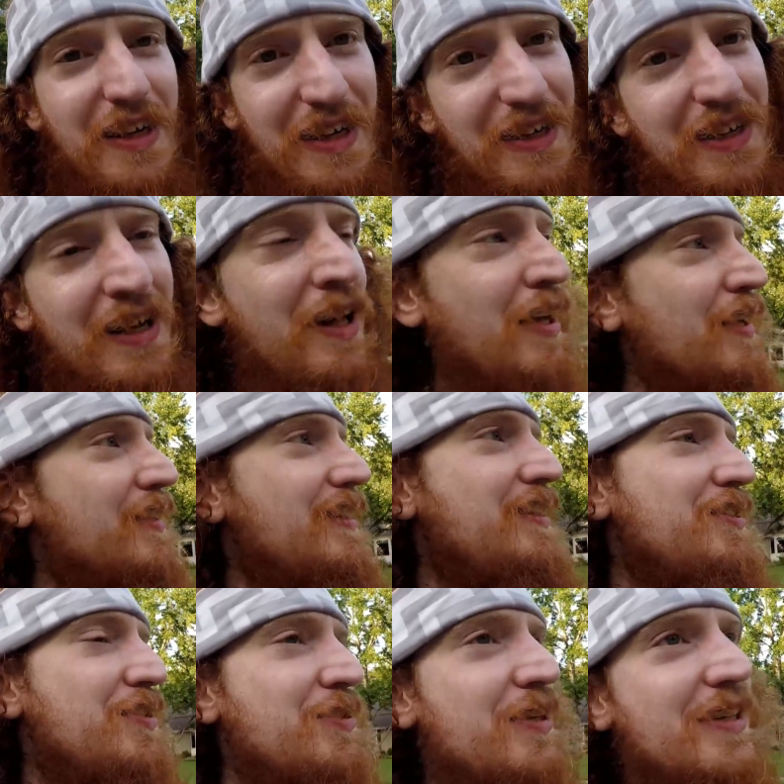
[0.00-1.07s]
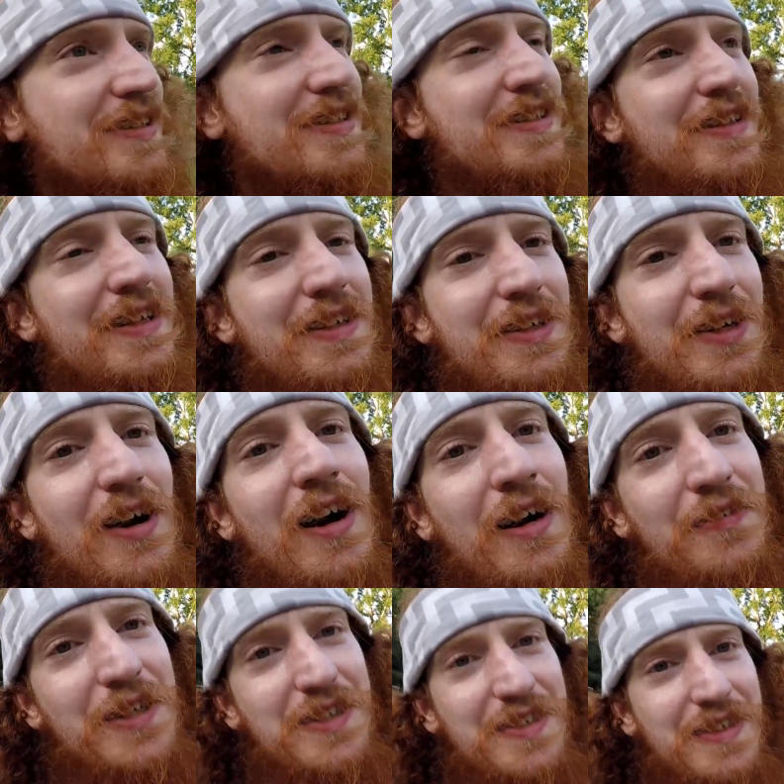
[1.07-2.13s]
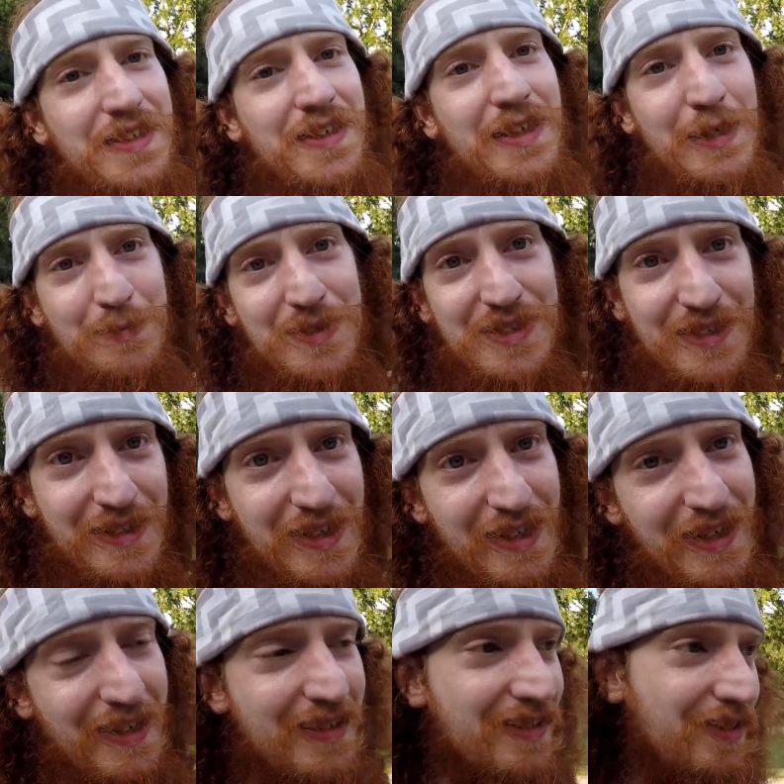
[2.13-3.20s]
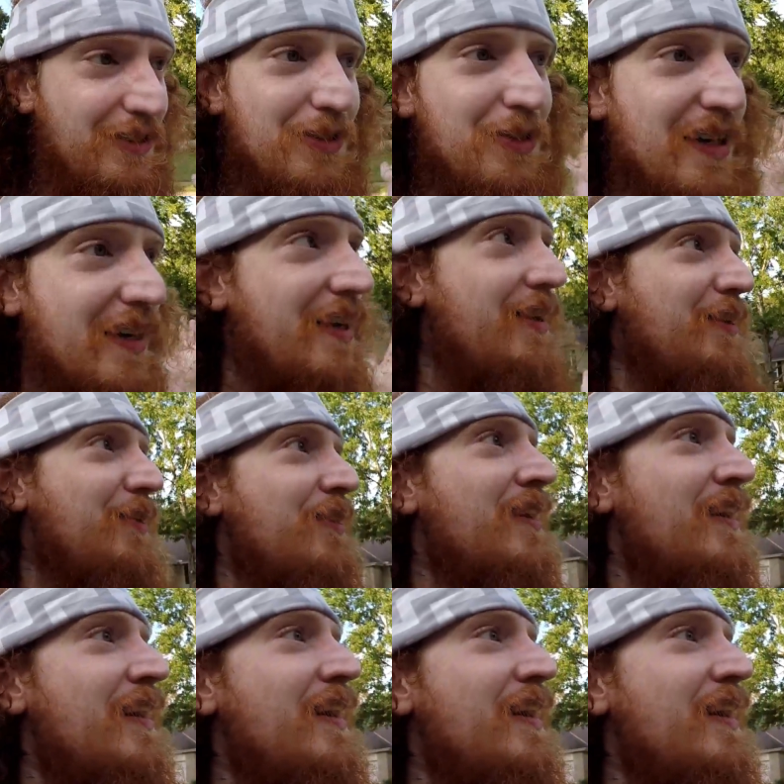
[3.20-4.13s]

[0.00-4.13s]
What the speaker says: land these tricks, then you're obviously dumb. Sorry, low IQ.